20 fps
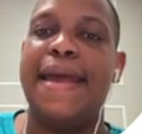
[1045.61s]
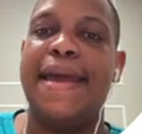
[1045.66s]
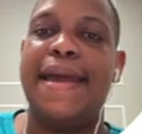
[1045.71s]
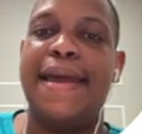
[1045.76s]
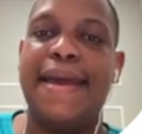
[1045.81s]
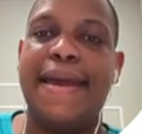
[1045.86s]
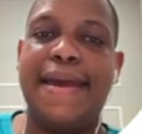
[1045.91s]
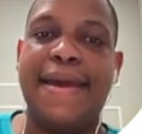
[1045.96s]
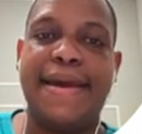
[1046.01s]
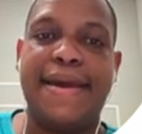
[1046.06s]

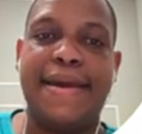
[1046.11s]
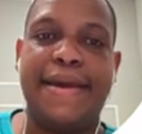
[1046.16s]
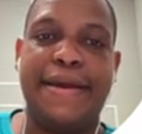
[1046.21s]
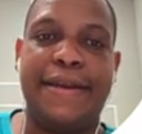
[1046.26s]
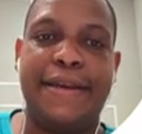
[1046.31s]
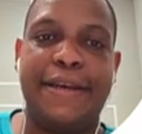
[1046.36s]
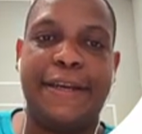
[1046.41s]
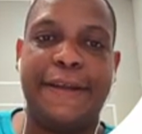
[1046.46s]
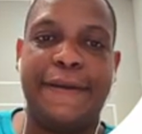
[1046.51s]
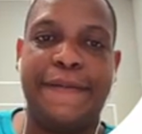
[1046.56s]
and
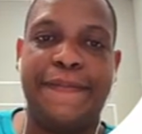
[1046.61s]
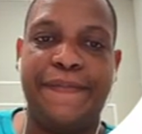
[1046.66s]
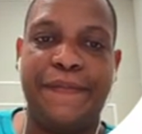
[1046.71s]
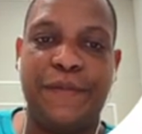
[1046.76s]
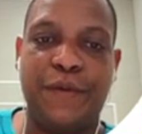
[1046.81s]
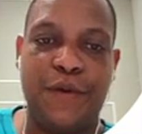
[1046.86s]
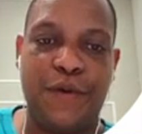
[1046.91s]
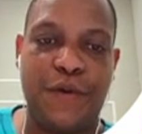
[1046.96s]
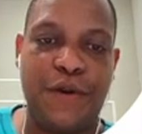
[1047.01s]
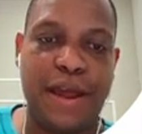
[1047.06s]

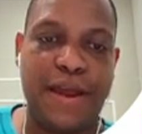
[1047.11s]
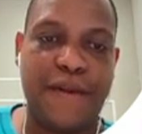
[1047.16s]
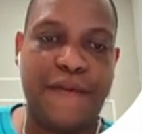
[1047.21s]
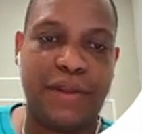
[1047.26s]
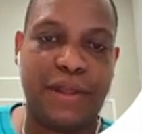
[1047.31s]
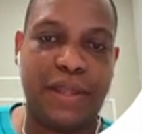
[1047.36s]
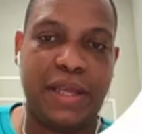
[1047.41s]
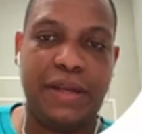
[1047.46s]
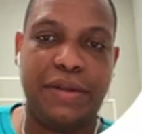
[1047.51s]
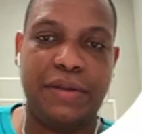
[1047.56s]

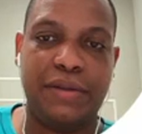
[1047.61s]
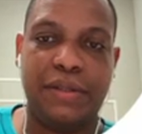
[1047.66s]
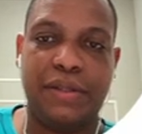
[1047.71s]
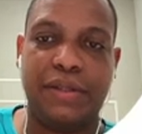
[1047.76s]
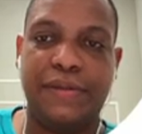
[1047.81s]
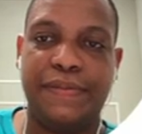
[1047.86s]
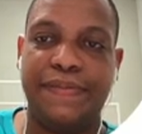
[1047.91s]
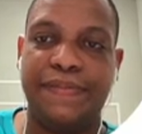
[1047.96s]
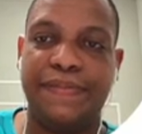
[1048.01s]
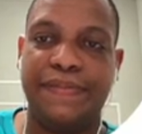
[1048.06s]
everything else.